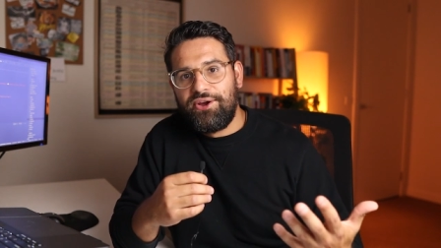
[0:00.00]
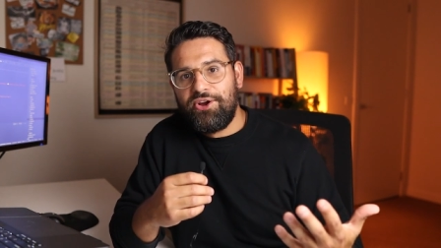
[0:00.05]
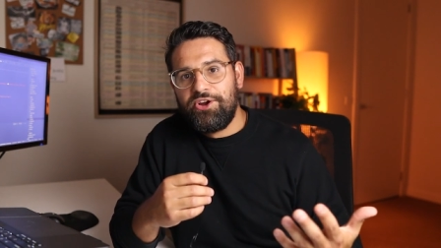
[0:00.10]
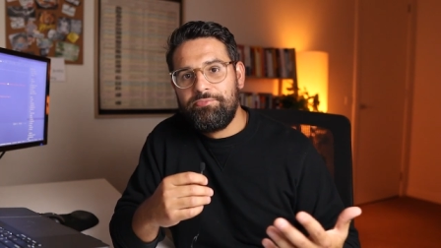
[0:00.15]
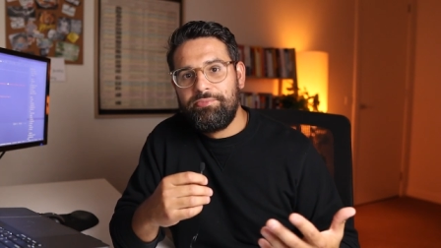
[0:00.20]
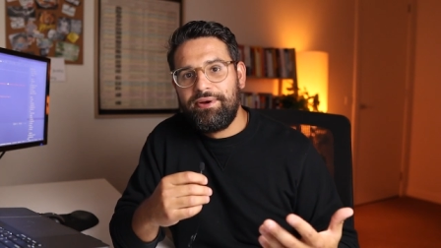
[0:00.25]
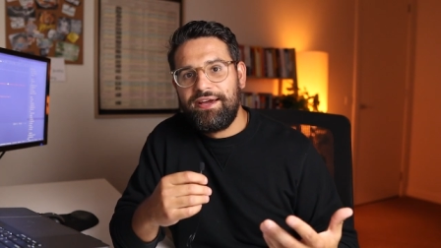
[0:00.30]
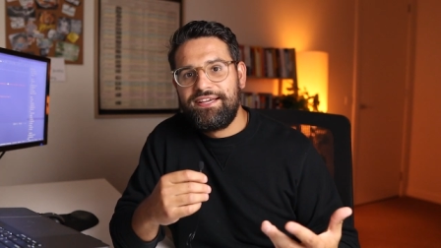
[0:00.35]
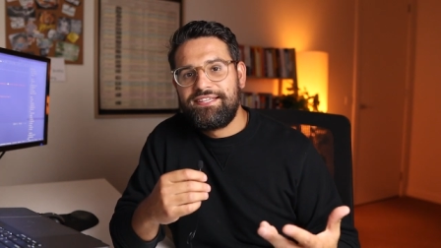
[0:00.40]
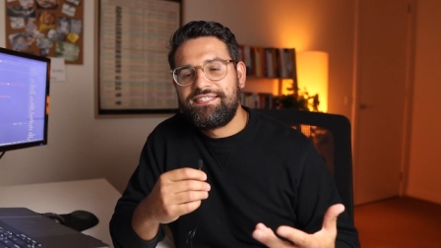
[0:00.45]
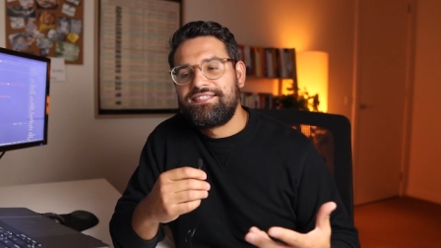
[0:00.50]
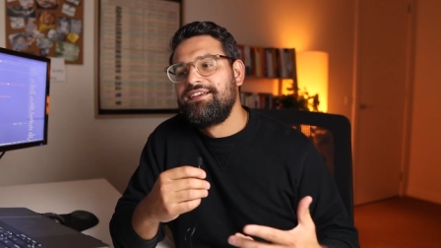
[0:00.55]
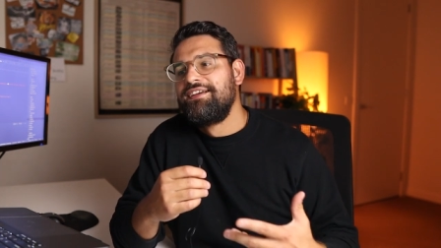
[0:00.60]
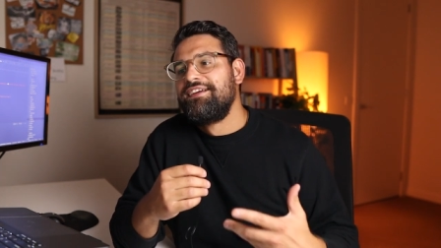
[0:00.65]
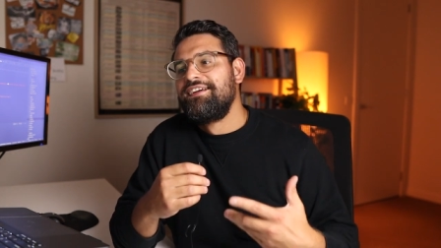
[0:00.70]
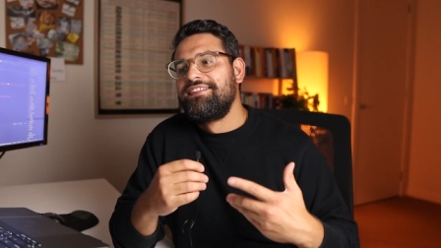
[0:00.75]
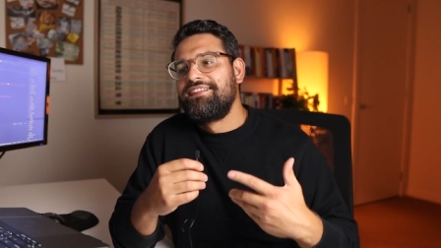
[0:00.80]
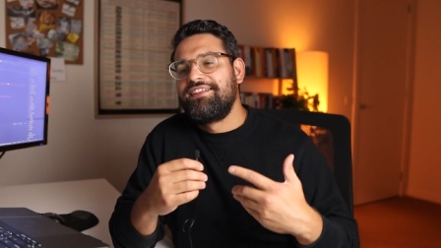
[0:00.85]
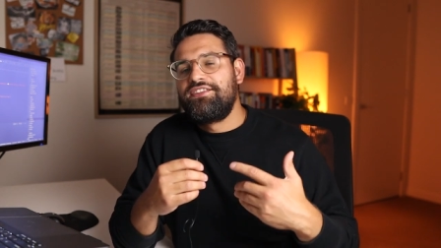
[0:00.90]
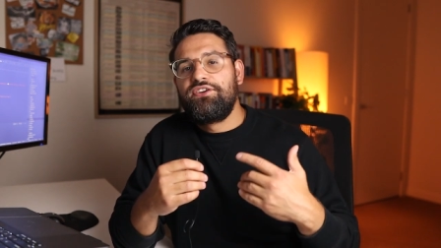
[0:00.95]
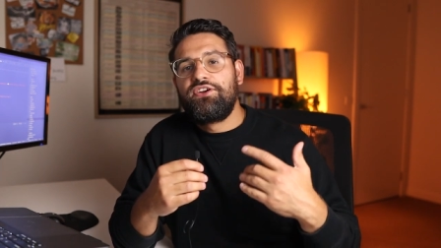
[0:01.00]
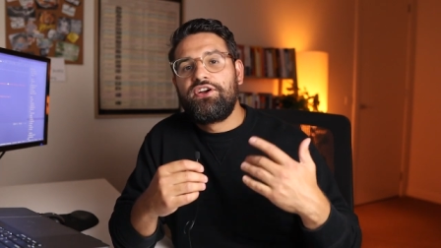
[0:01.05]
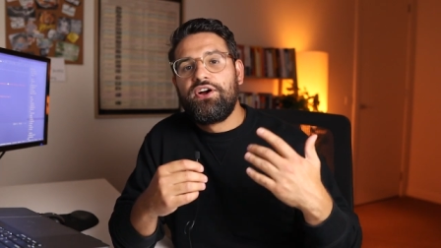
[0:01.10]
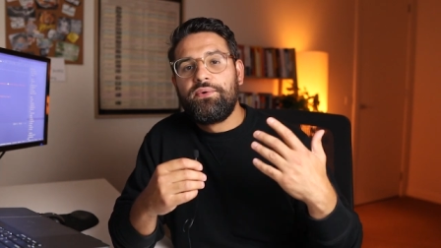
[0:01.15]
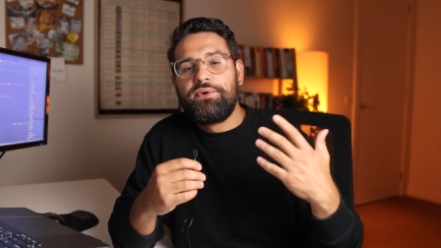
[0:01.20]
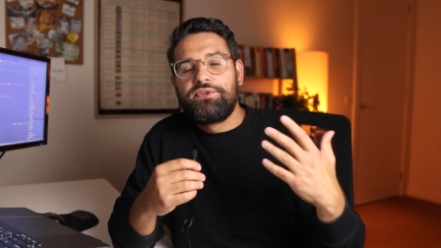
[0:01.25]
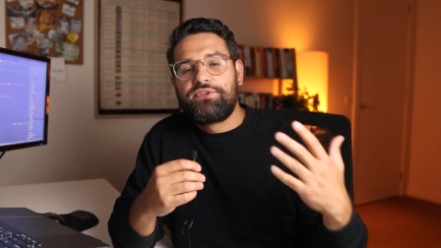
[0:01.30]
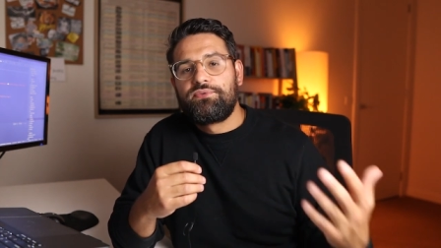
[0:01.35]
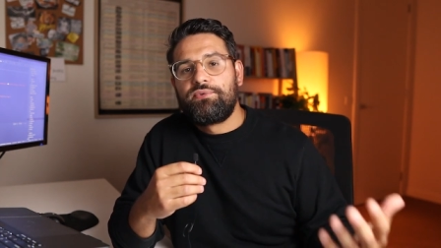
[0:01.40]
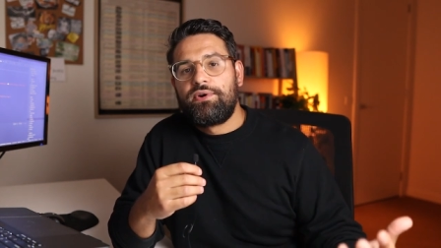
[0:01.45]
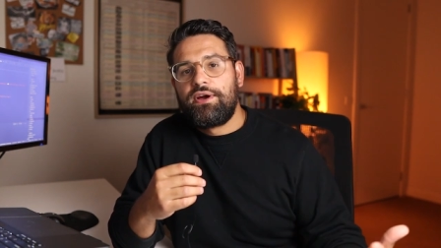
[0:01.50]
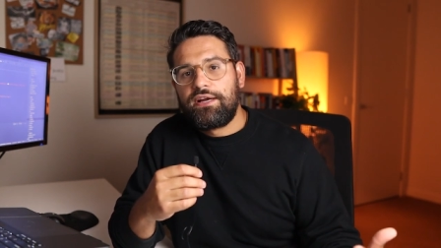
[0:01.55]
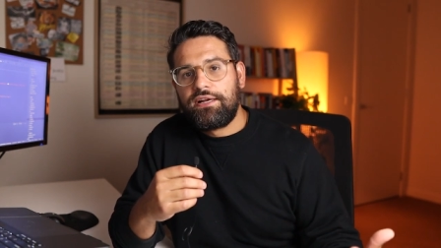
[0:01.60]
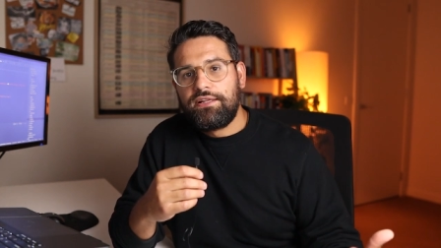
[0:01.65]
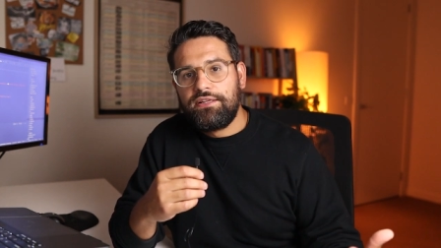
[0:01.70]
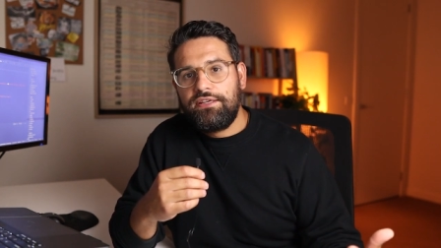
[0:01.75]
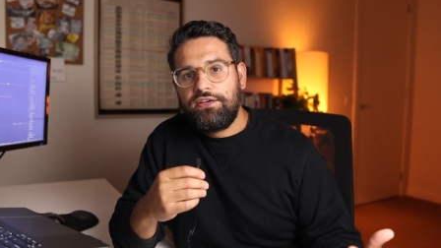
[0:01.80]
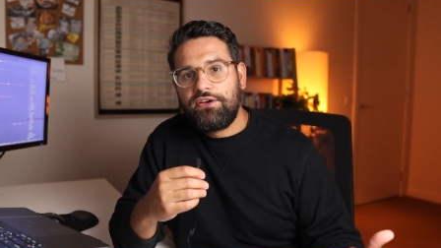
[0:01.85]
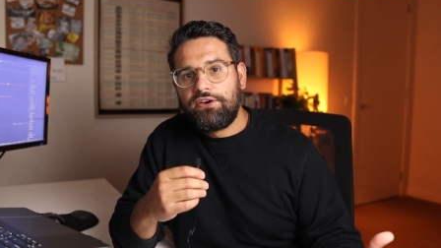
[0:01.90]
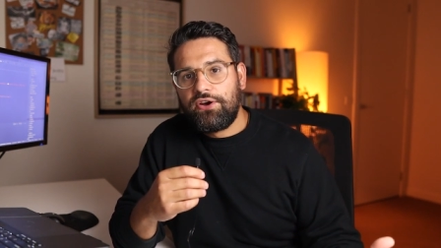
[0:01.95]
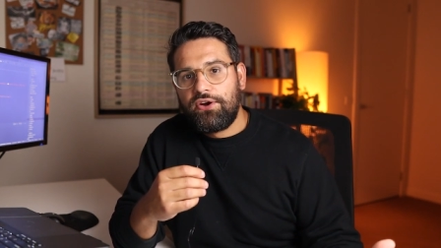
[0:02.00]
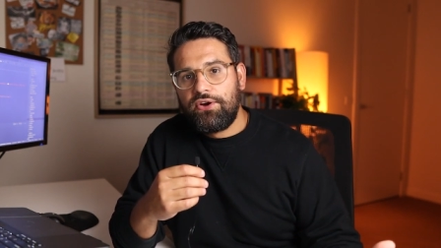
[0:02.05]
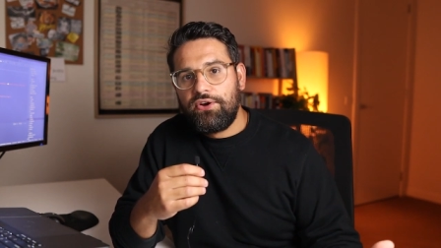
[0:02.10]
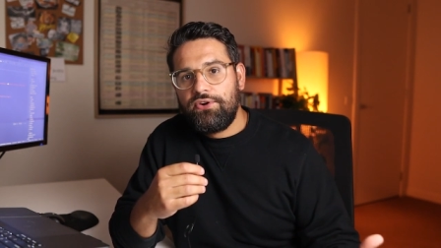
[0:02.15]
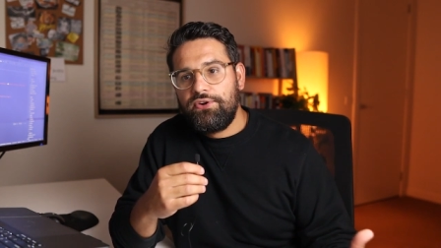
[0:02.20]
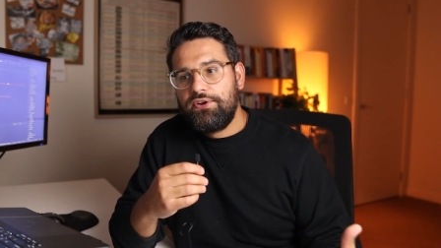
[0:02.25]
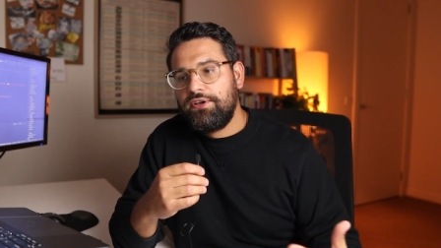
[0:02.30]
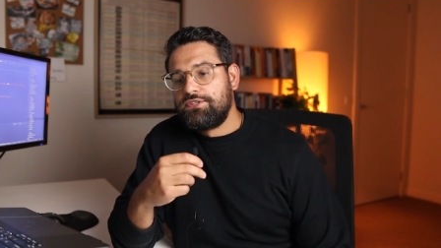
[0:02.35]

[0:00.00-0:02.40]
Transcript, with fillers: code base, that you're going to write clean code.